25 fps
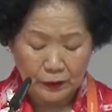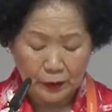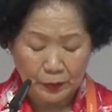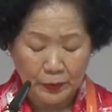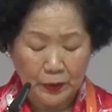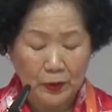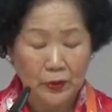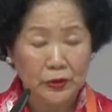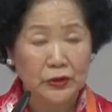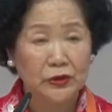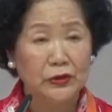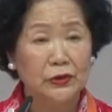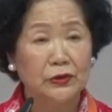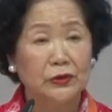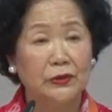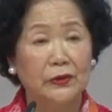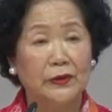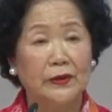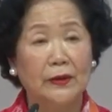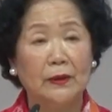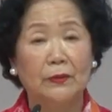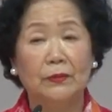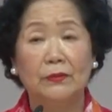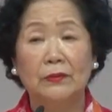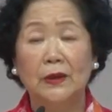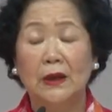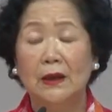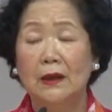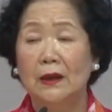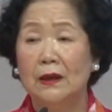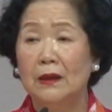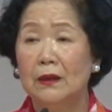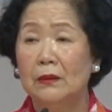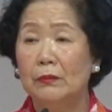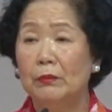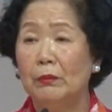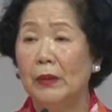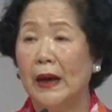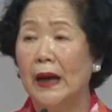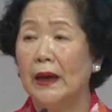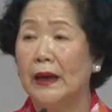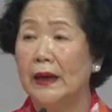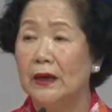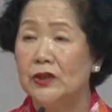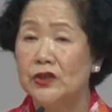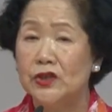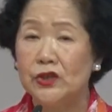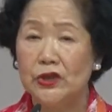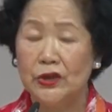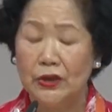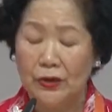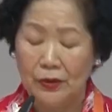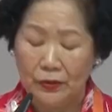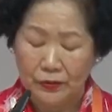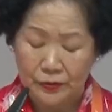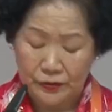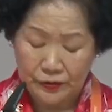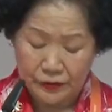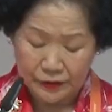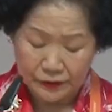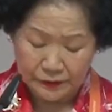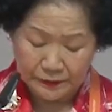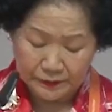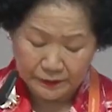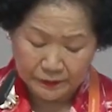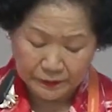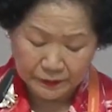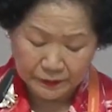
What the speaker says: reported to them by NGOs.